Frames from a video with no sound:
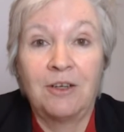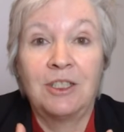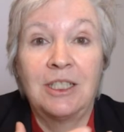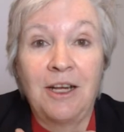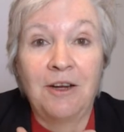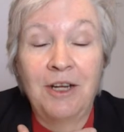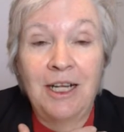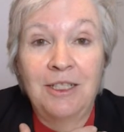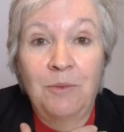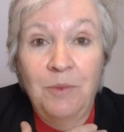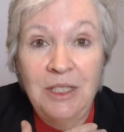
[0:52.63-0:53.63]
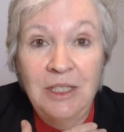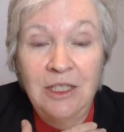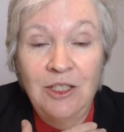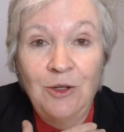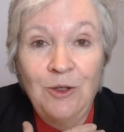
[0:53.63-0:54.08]
They're scary as a
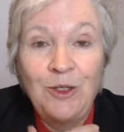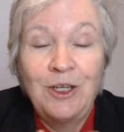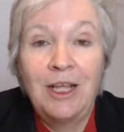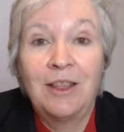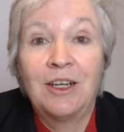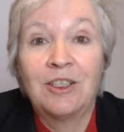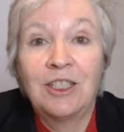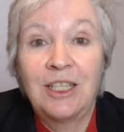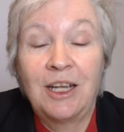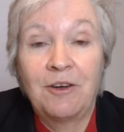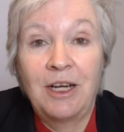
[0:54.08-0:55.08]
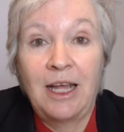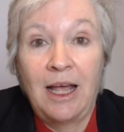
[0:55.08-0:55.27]
business owner, they're scary